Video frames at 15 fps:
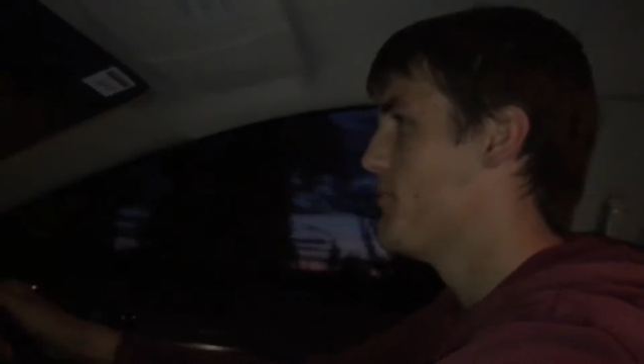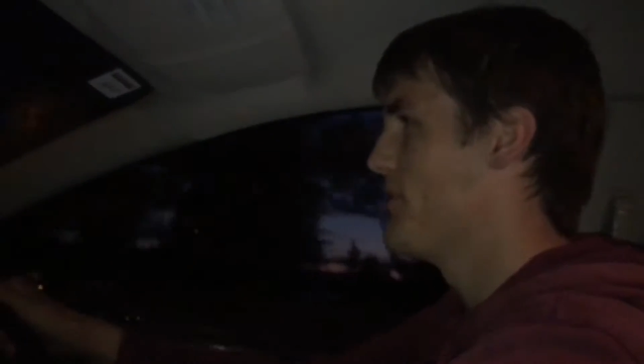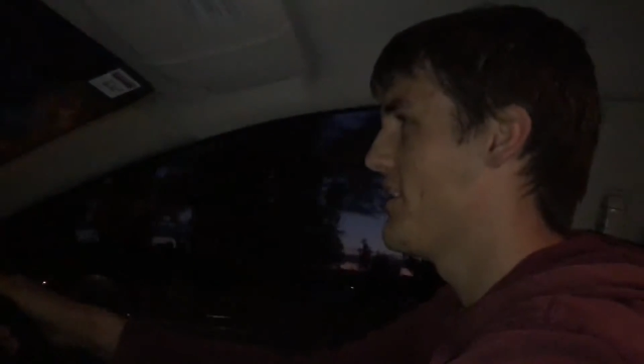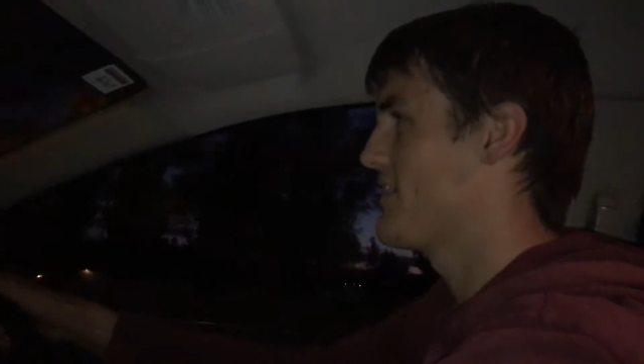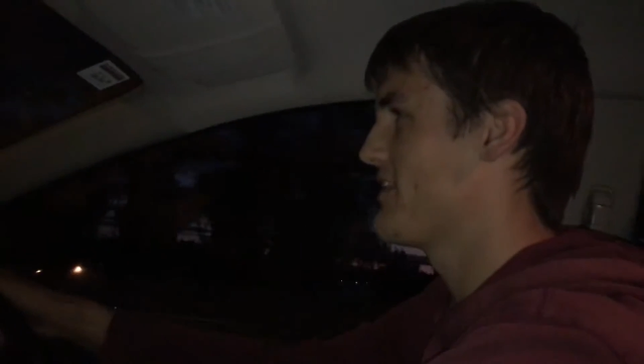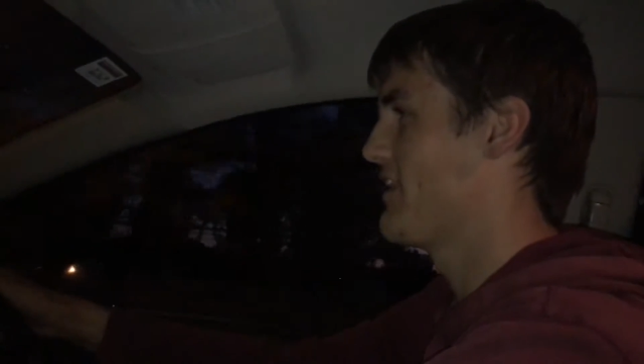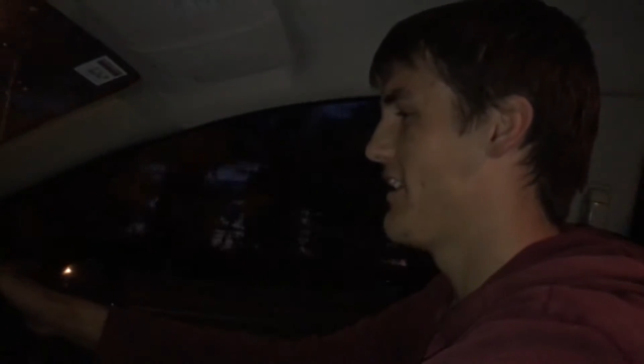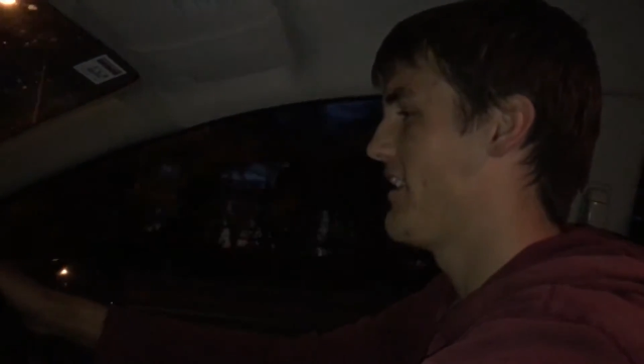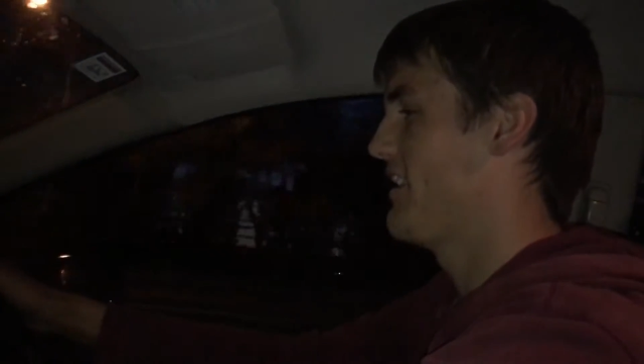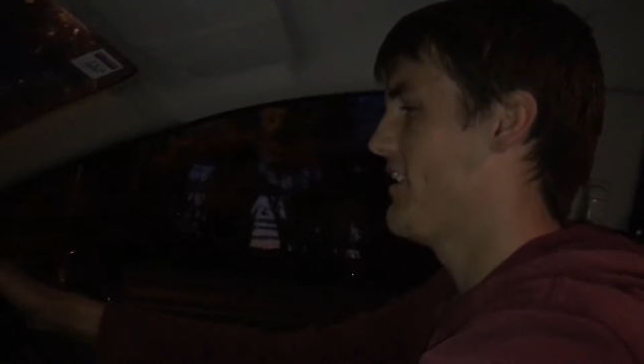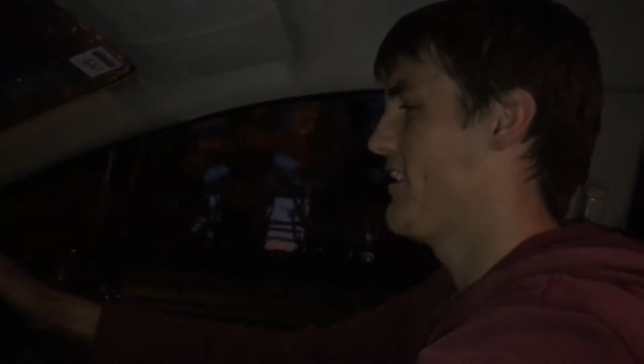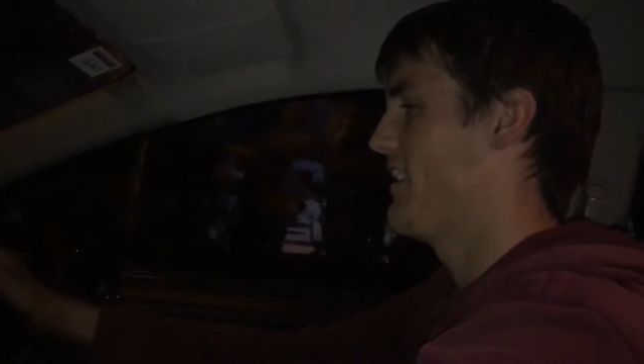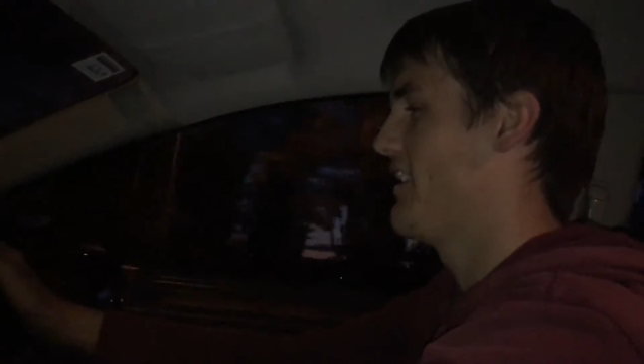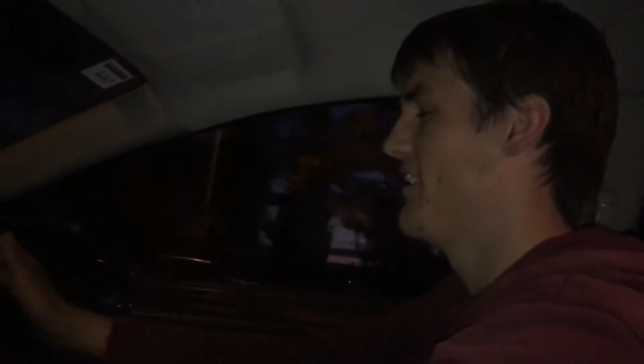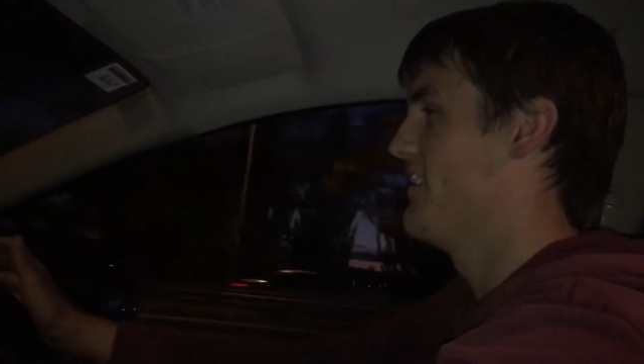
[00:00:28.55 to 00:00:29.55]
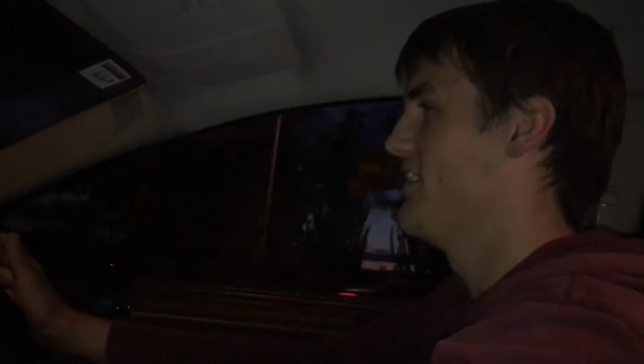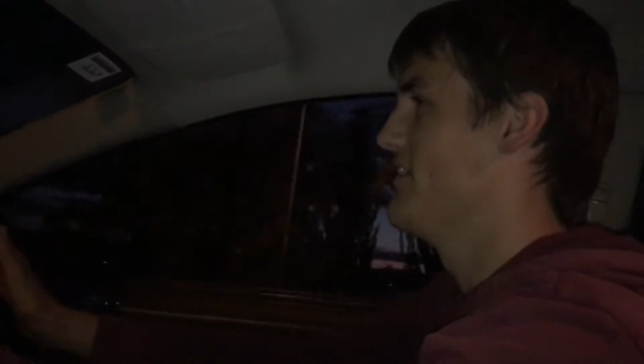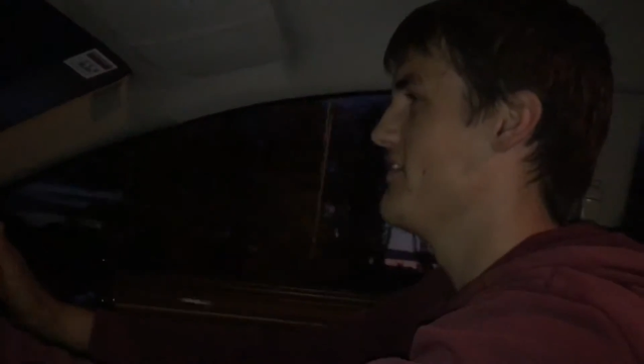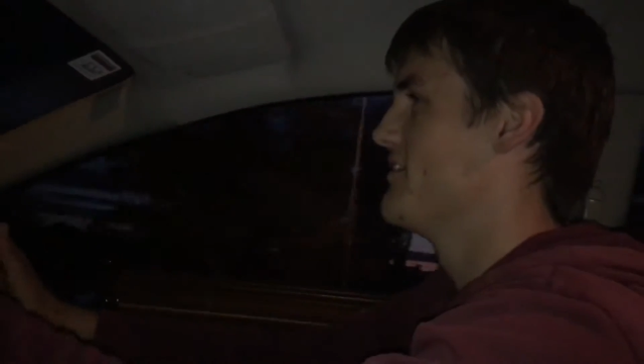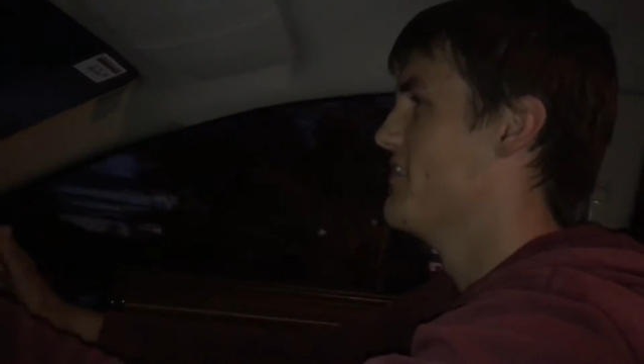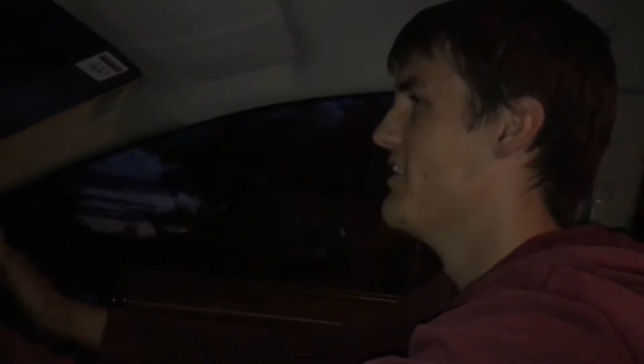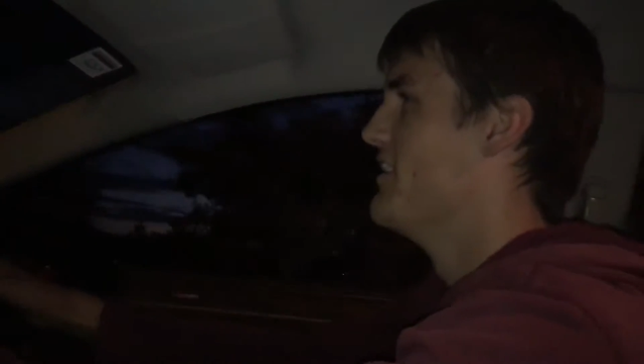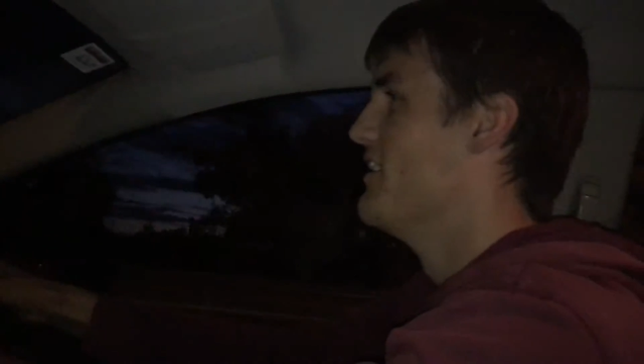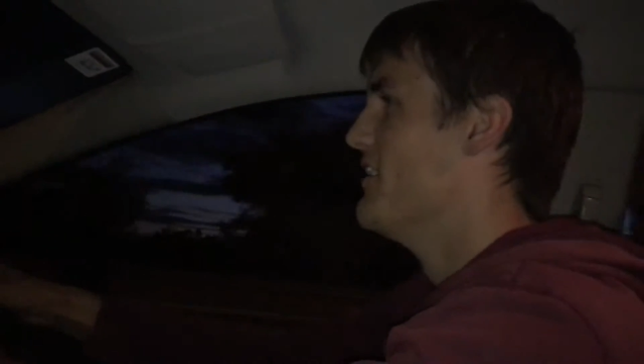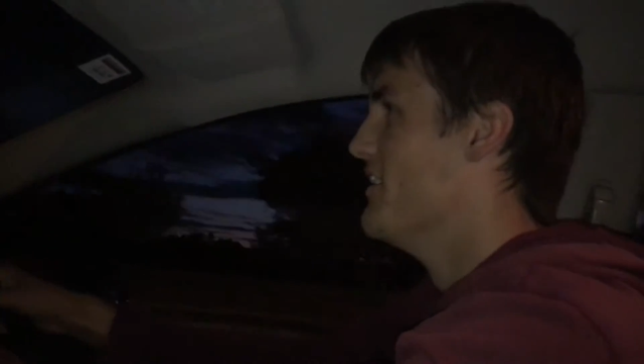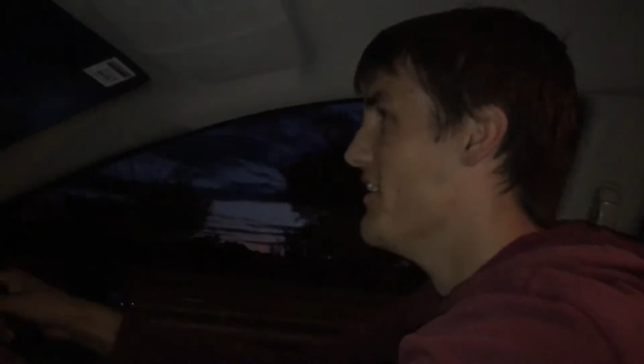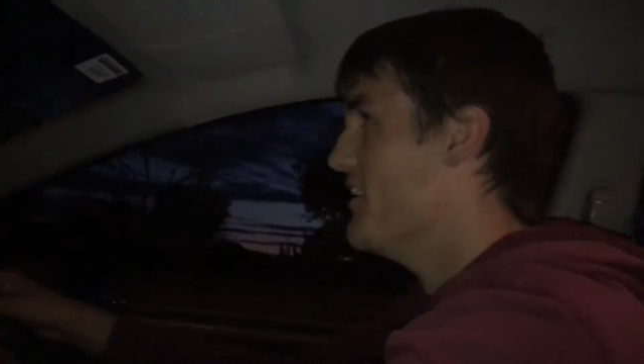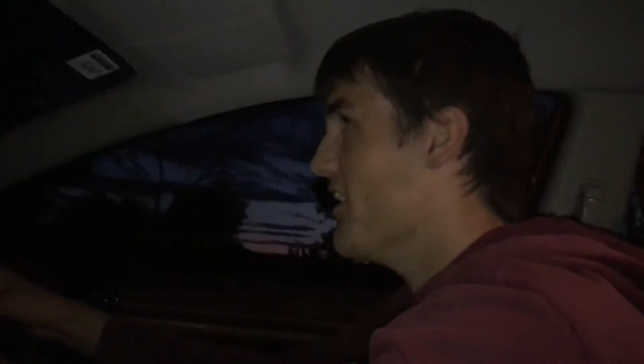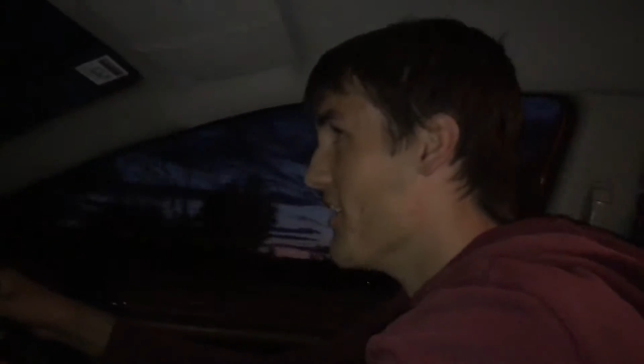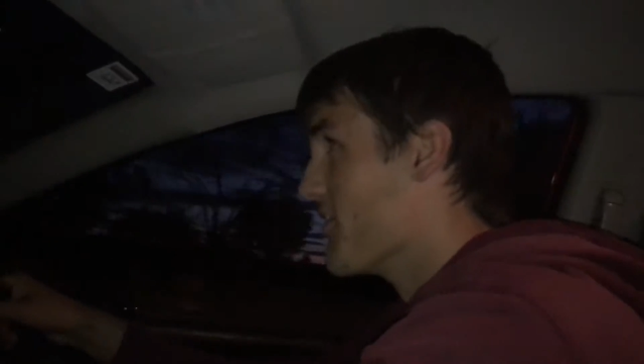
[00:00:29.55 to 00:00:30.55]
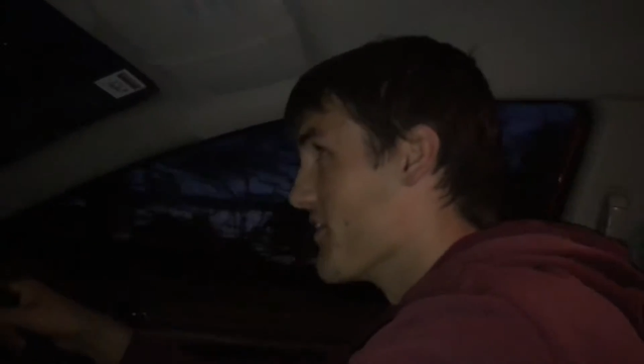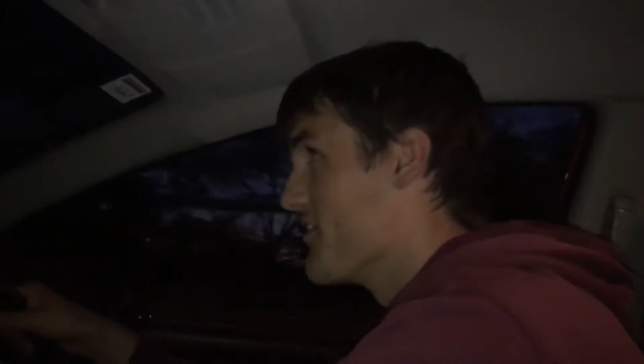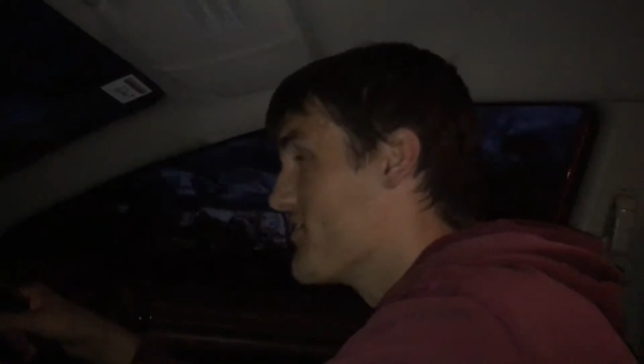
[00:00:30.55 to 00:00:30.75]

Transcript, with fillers: back there and I'm